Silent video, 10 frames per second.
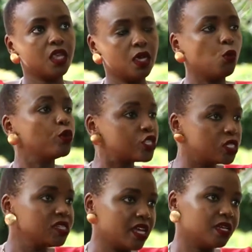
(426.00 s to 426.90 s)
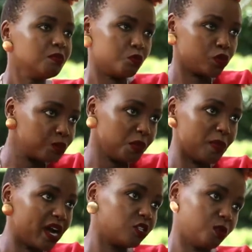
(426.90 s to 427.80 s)
which then brings me
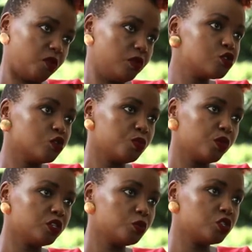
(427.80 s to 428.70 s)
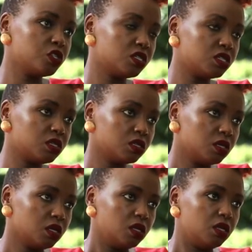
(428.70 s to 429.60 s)
back to my original point, which is
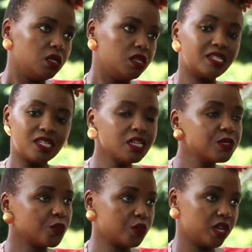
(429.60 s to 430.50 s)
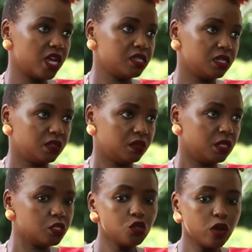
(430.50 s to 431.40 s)
this thing is for creating.
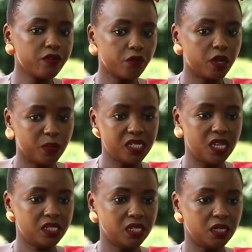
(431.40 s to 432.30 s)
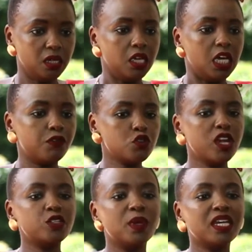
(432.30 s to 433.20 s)
It's not for imitating. If you're
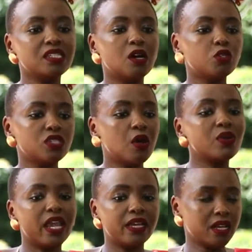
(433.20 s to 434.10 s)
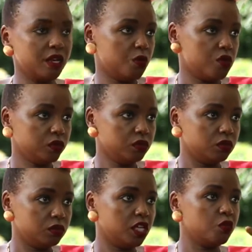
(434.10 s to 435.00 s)
trying to make a sound sound like Clément,
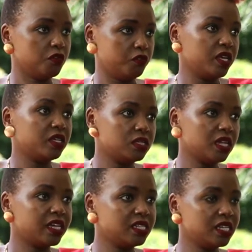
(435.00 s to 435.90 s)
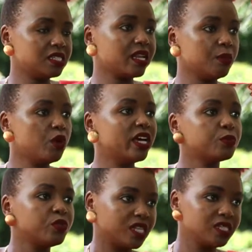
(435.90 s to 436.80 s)
then you're failed. The idea is Clément has
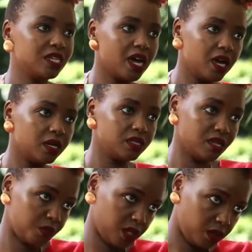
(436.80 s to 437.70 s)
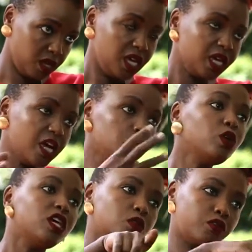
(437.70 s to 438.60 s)
presented something. Yeah. Can you
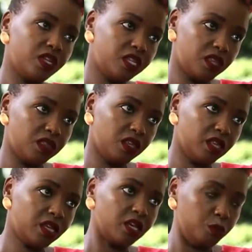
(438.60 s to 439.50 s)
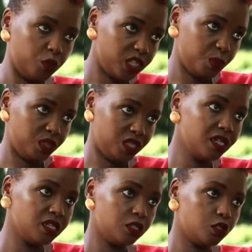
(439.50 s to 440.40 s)
innovate the thing that Clément has
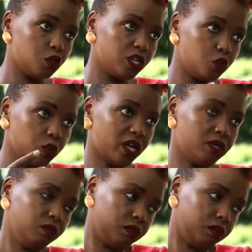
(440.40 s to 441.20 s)
presented so that you can